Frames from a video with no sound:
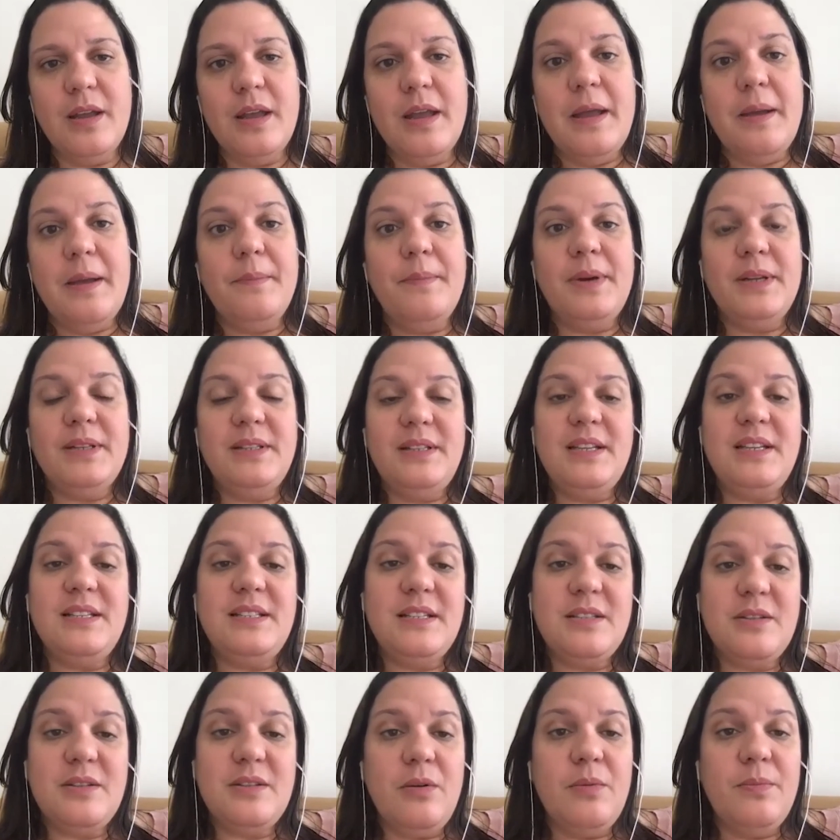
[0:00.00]
But this
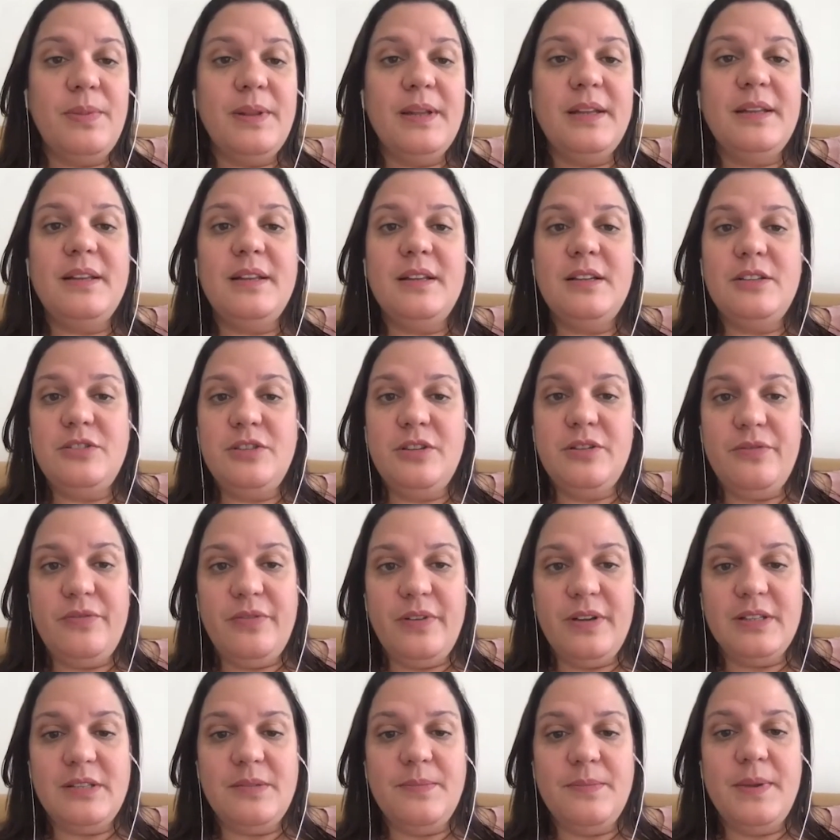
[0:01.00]
is completely
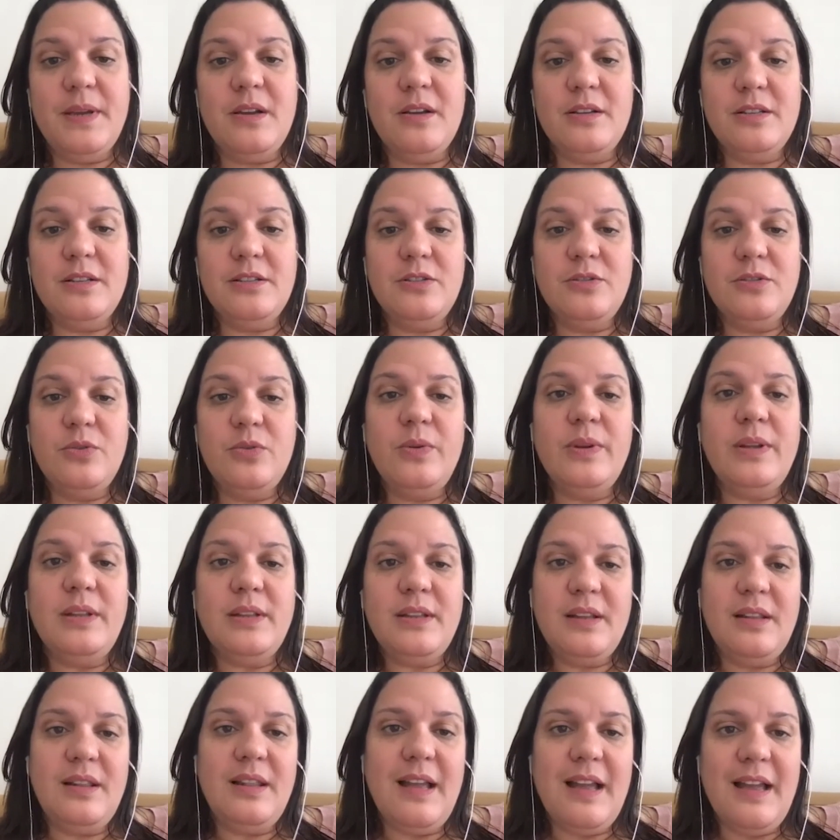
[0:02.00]
different because doing
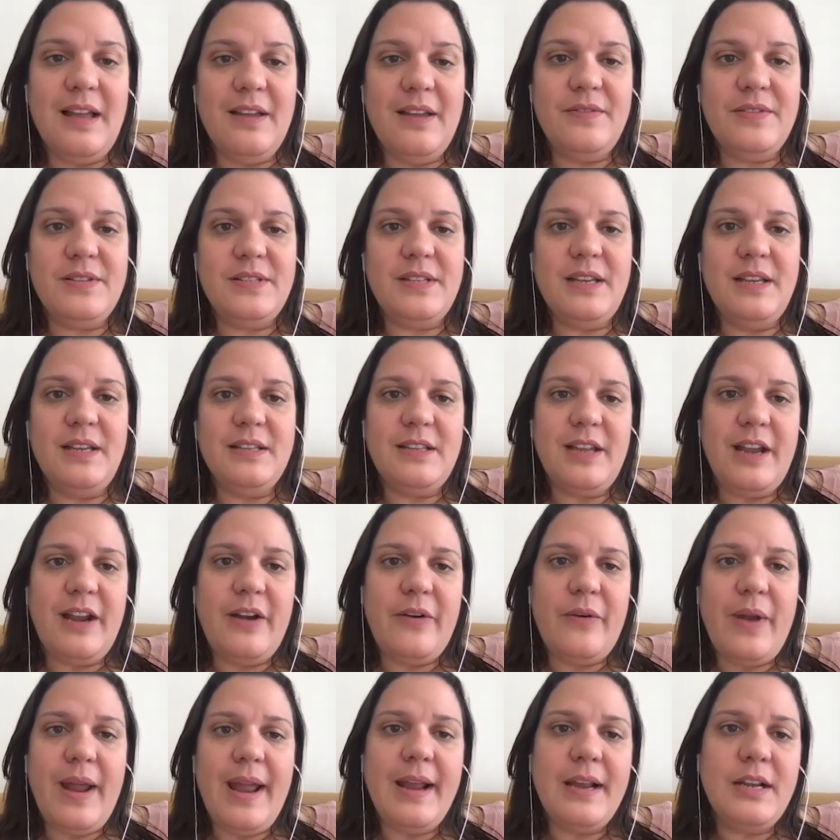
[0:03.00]
the lives
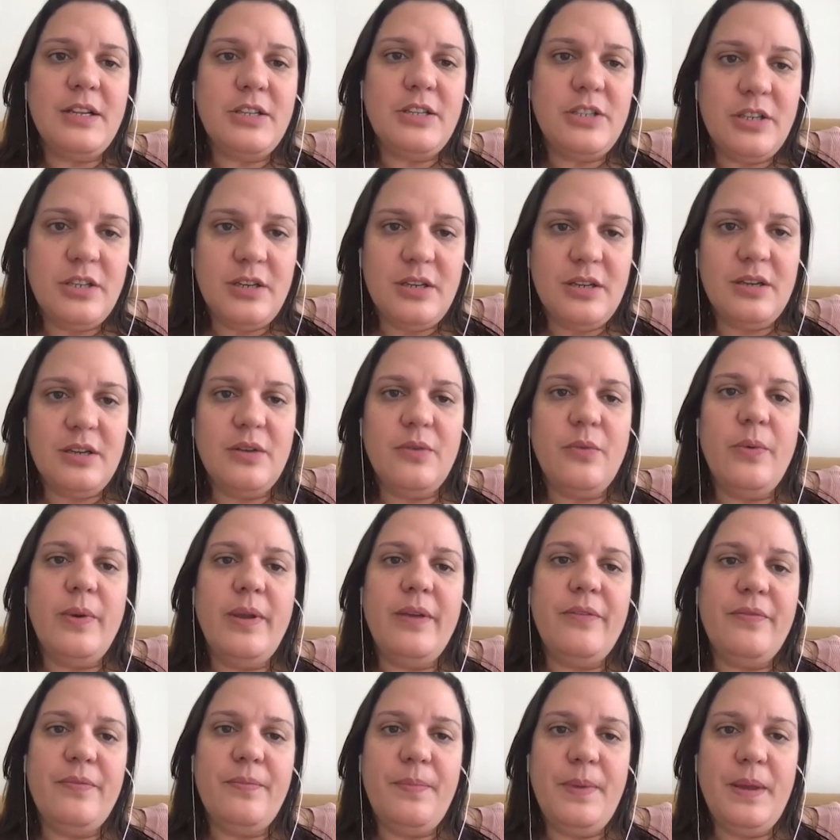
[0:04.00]
interaction
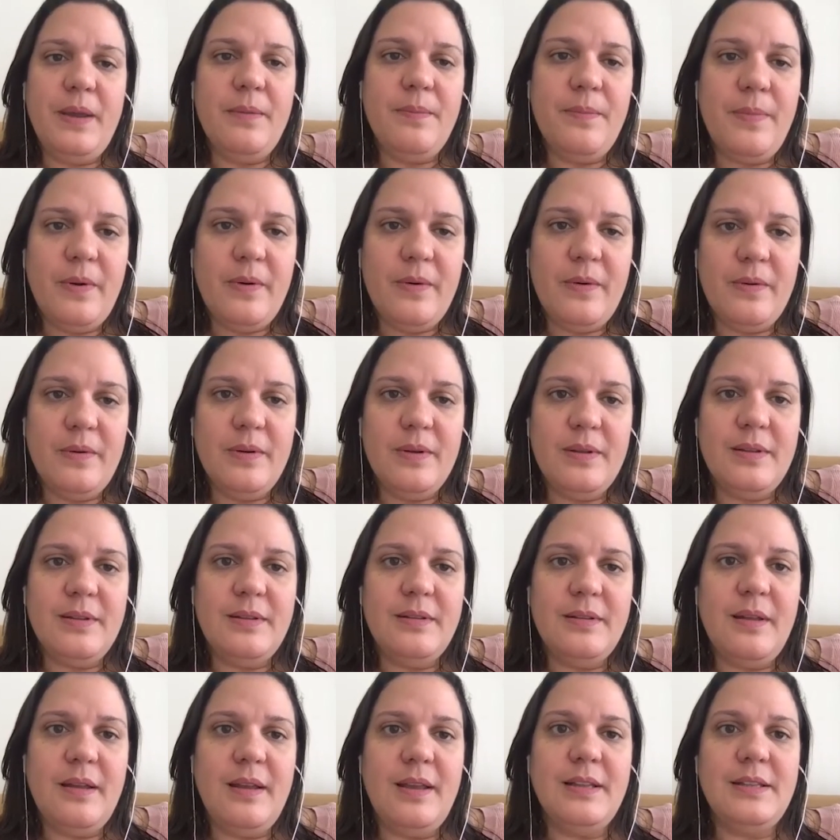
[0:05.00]
with people,
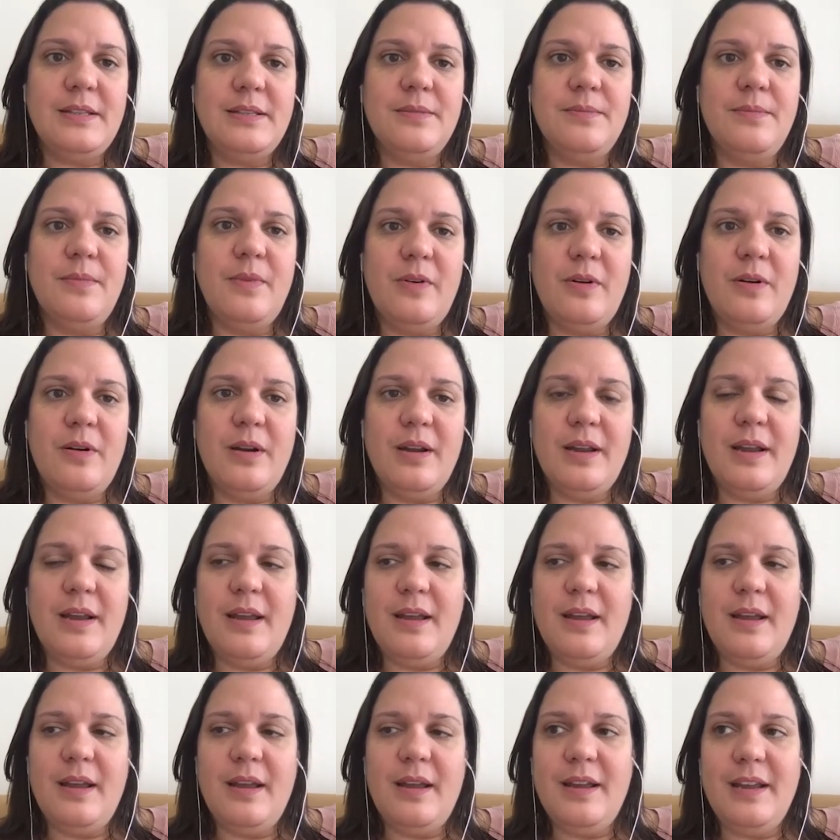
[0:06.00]
it's more
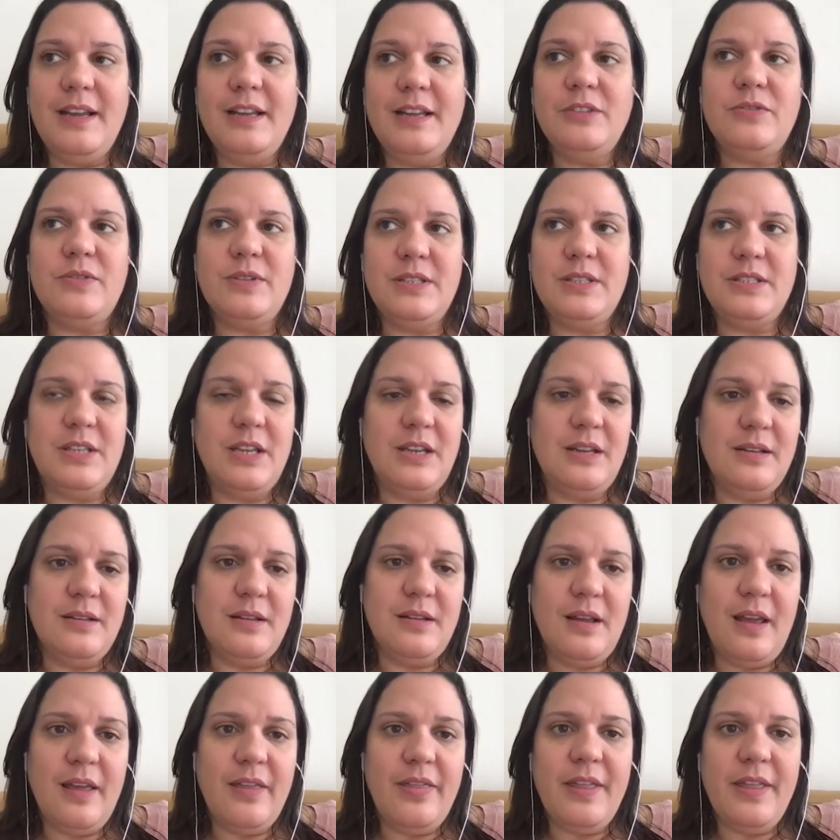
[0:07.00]
interesting.
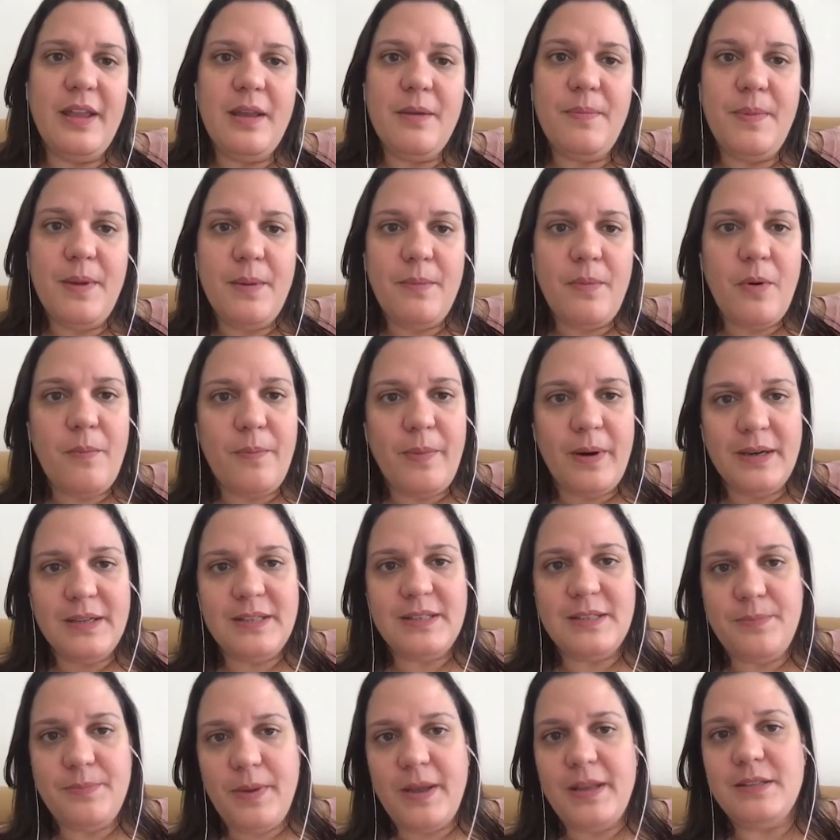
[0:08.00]
I think people
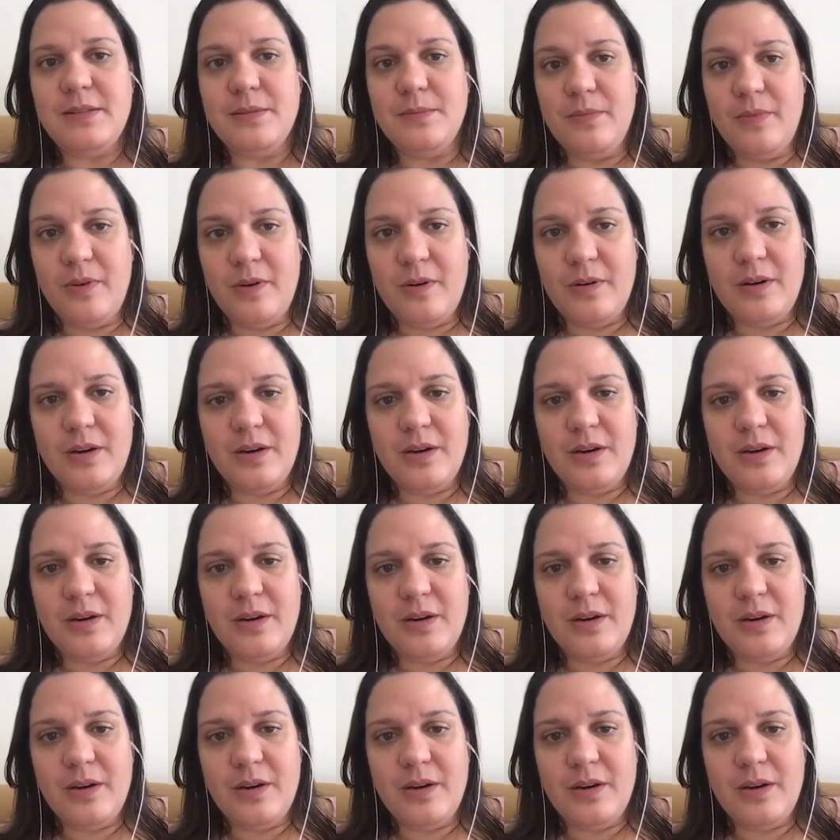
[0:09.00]
participate more.